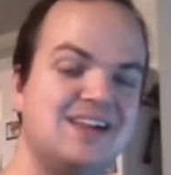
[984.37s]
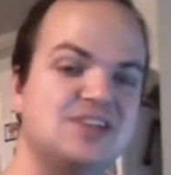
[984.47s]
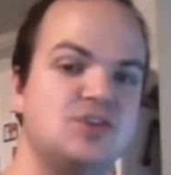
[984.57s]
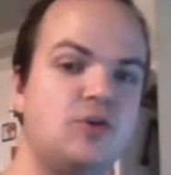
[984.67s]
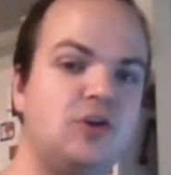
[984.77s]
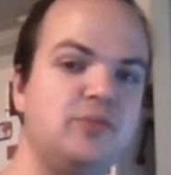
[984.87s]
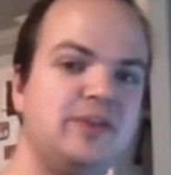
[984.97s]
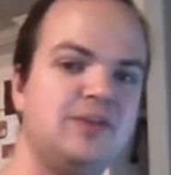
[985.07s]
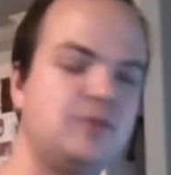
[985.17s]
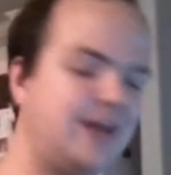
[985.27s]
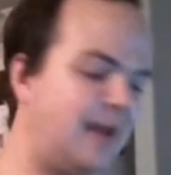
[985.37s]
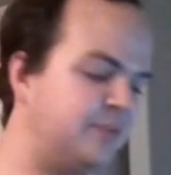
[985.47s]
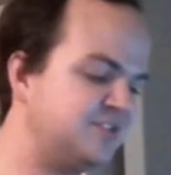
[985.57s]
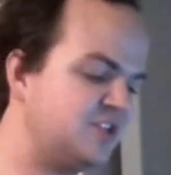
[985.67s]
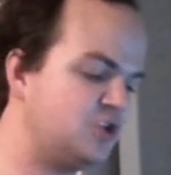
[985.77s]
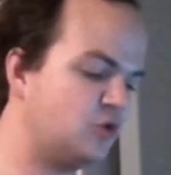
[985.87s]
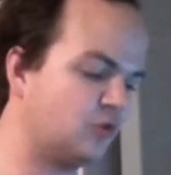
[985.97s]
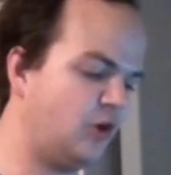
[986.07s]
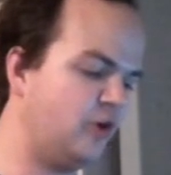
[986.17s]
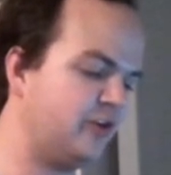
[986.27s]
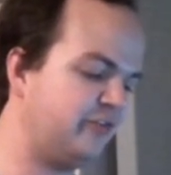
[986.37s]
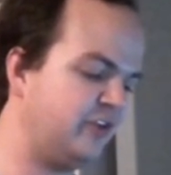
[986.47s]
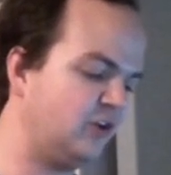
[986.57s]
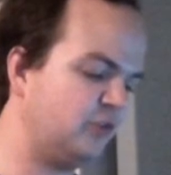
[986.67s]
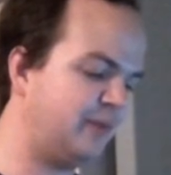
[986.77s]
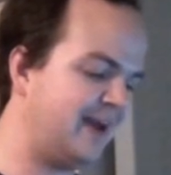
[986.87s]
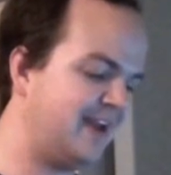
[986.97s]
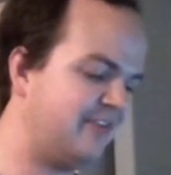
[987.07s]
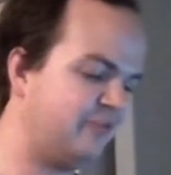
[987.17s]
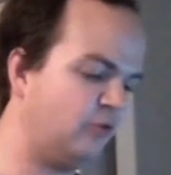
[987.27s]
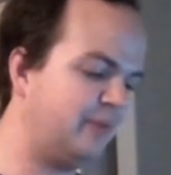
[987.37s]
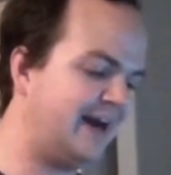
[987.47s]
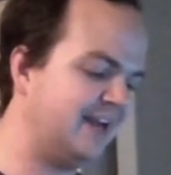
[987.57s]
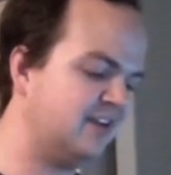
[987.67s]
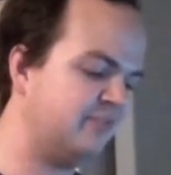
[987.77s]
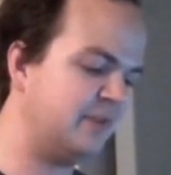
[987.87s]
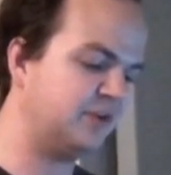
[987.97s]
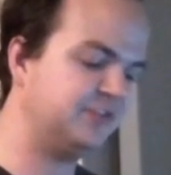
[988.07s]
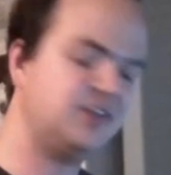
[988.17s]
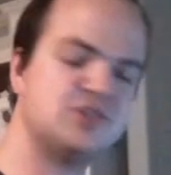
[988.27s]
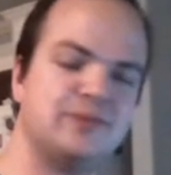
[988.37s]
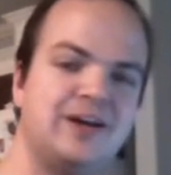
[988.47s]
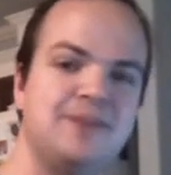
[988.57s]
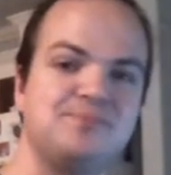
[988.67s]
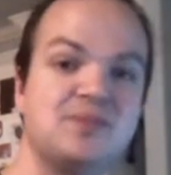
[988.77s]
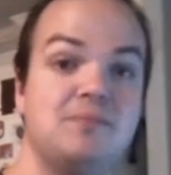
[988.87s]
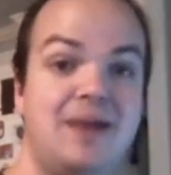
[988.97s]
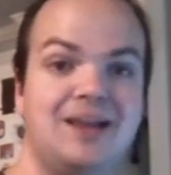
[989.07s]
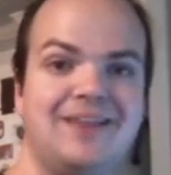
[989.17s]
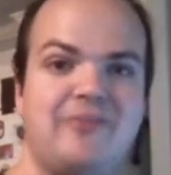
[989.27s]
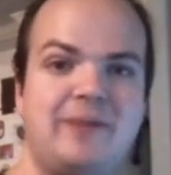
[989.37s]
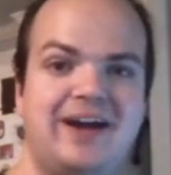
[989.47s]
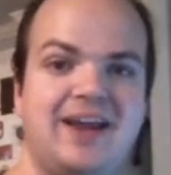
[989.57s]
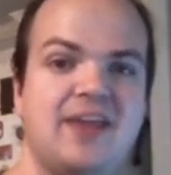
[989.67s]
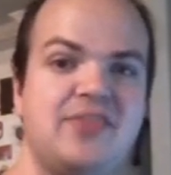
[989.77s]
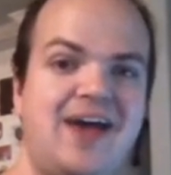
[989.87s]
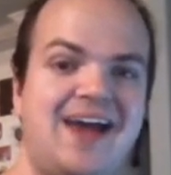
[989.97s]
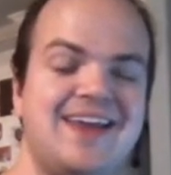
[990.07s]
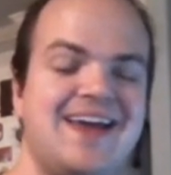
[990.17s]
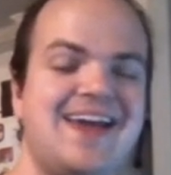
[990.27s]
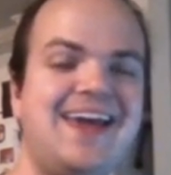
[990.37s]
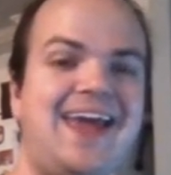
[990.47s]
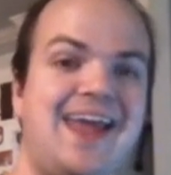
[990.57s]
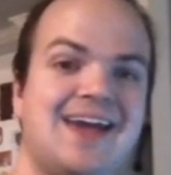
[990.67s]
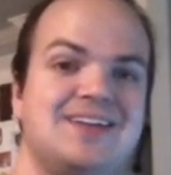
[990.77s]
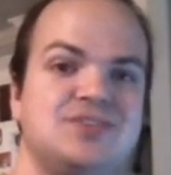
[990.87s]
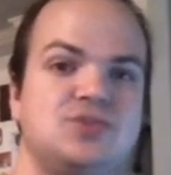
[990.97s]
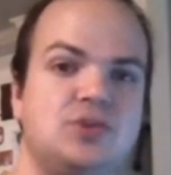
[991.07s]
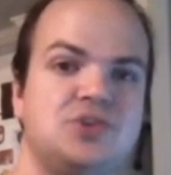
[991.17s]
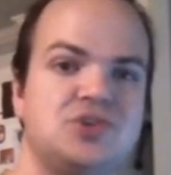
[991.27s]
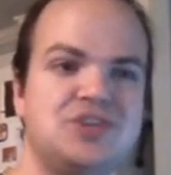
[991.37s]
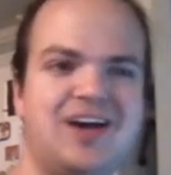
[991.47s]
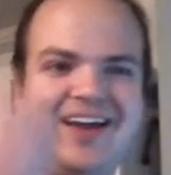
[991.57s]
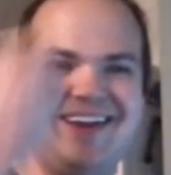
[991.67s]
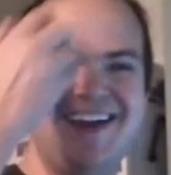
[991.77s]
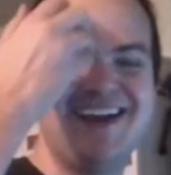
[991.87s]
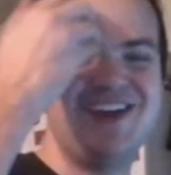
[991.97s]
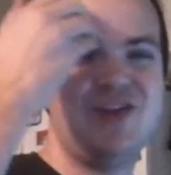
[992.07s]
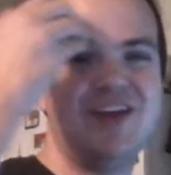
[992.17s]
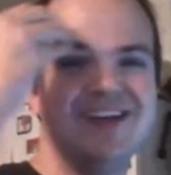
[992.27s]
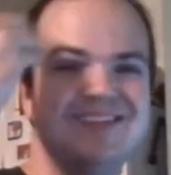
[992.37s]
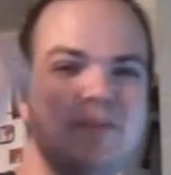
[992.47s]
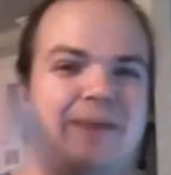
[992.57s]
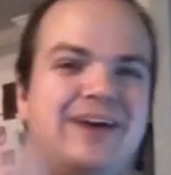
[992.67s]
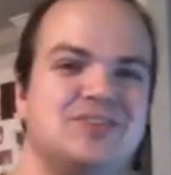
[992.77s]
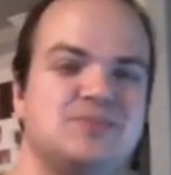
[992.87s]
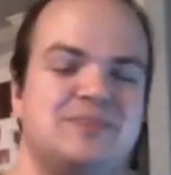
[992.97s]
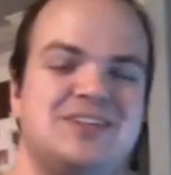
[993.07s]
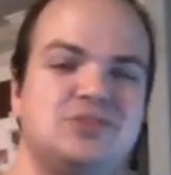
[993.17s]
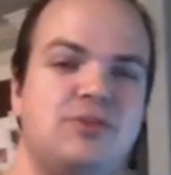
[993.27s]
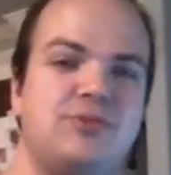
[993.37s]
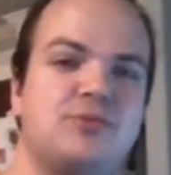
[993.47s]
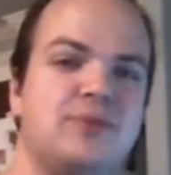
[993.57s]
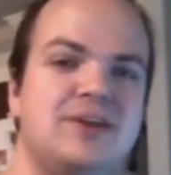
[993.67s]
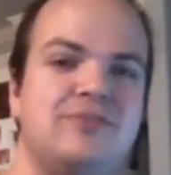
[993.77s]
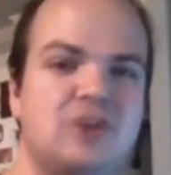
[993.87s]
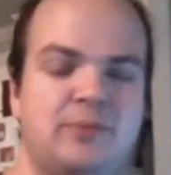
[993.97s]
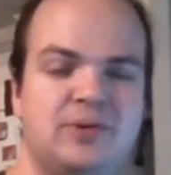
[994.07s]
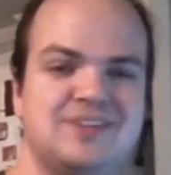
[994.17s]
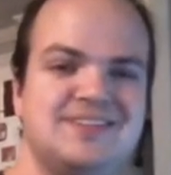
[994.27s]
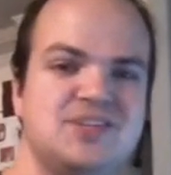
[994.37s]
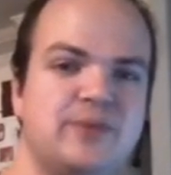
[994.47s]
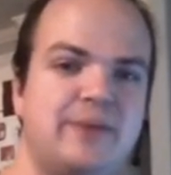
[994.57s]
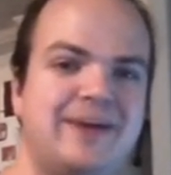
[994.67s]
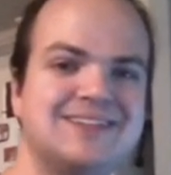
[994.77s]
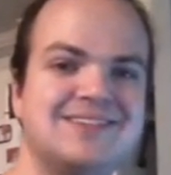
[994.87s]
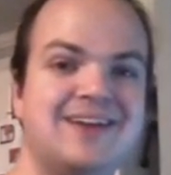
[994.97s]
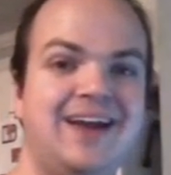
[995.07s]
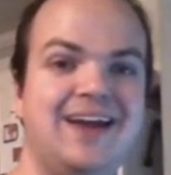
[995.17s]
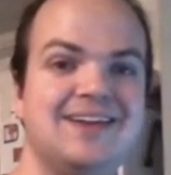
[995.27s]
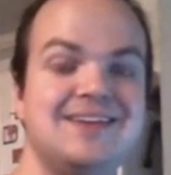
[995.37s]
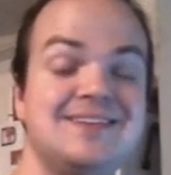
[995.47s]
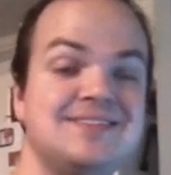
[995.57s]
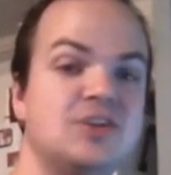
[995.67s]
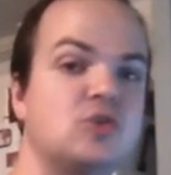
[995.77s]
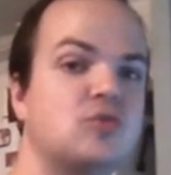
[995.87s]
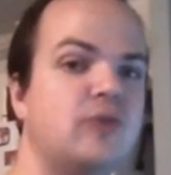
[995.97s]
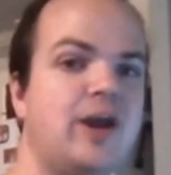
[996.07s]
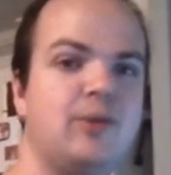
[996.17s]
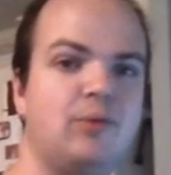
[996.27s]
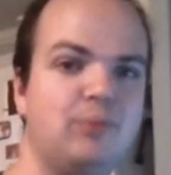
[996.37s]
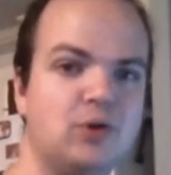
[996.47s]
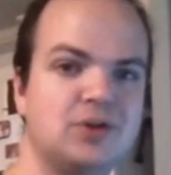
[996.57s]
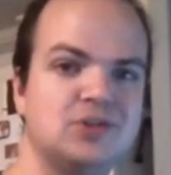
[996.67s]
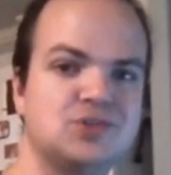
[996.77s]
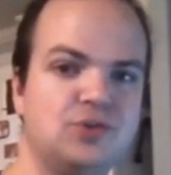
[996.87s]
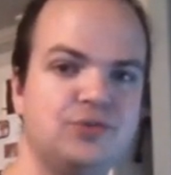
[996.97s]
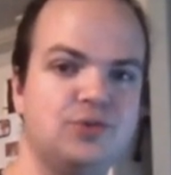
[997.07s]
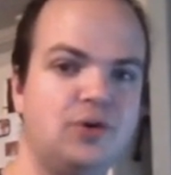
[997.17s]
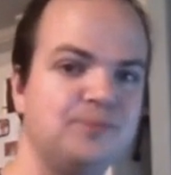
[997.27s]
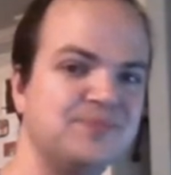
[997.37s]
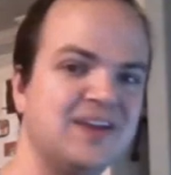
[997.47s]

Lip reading: So ultimately what happens is you grow your field by a full body of MetalSeadramon, Mega level body at that, and as soon as you're done, you then get to bounce potentially 3 of your opponent's Digimon back to their hand. It is an incredible board control tool.